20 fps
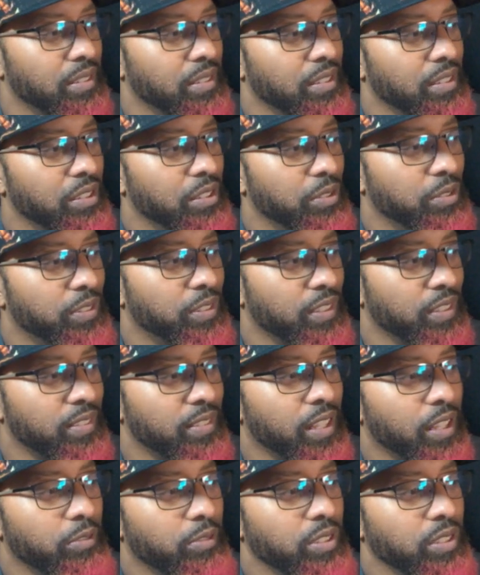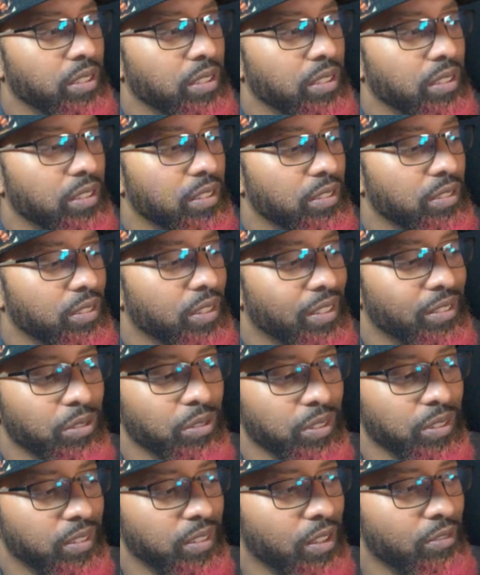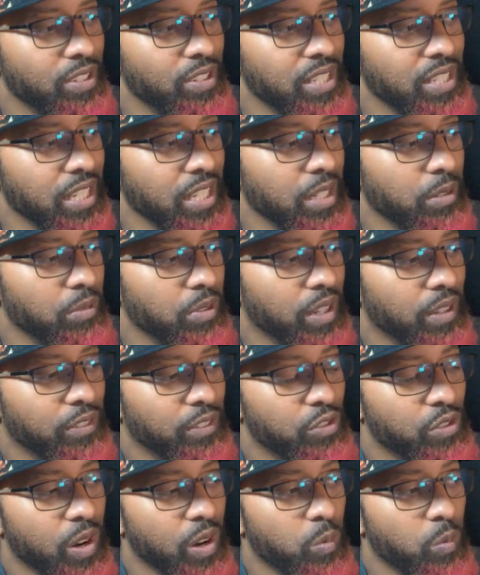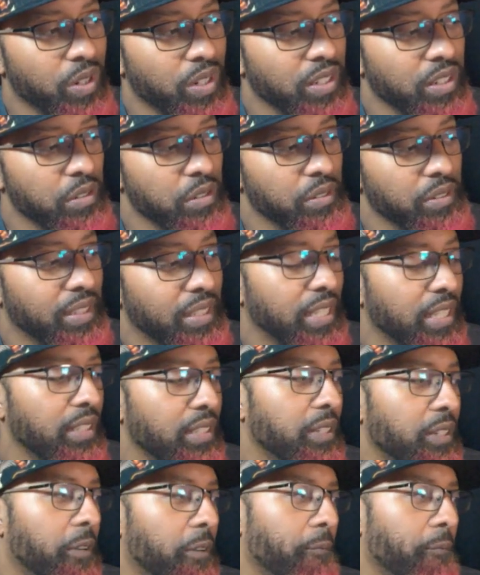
6, 7. That's only 17. We're gonna have to try to win another lane,